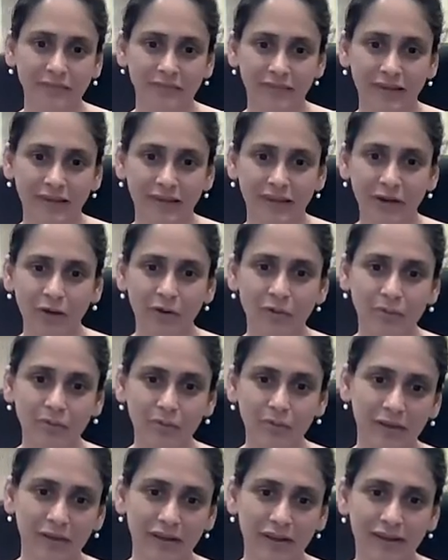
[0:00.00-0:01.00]
you know,
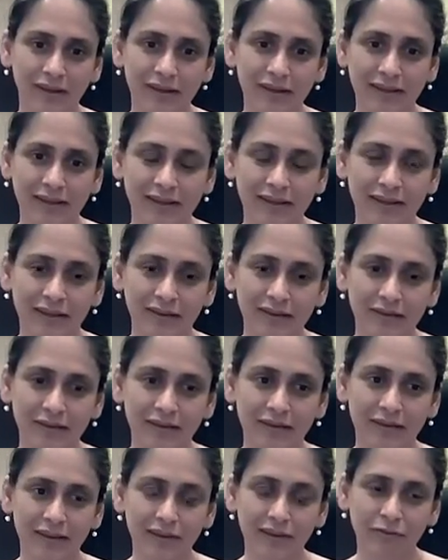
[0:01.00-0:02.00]
like that
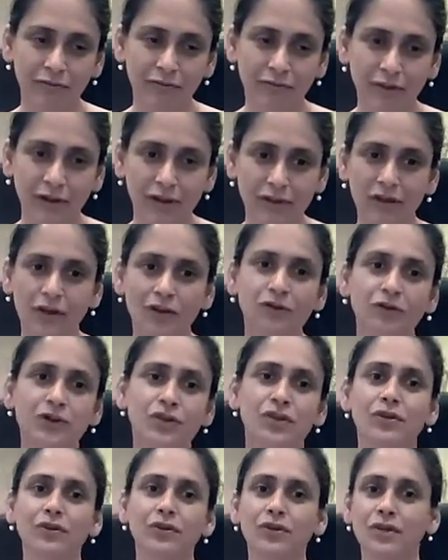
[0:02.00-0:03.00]
they felt
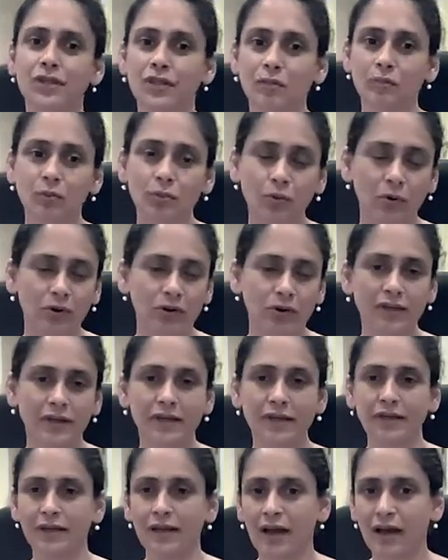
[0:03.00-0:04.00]
understood,
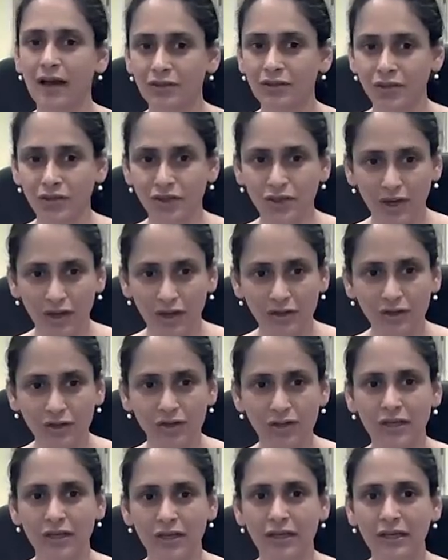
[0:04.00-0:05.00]
supported, not judged,